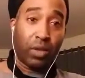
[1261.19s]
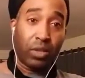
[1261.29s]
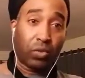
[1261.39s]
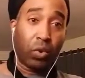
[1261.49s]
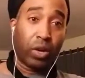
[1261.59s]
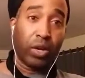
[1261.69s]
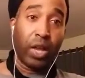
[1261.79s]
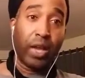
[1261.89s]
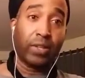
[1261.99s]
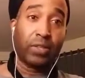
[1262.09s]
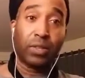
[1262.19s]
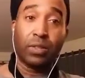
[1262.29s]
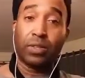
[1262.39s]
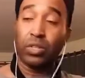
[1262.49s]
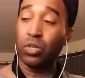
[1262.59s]
is organized
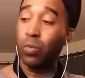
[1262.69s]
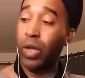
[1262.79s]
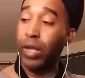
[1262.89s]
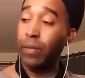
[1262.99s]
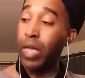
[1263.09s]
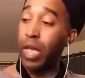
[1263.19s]
in such a way.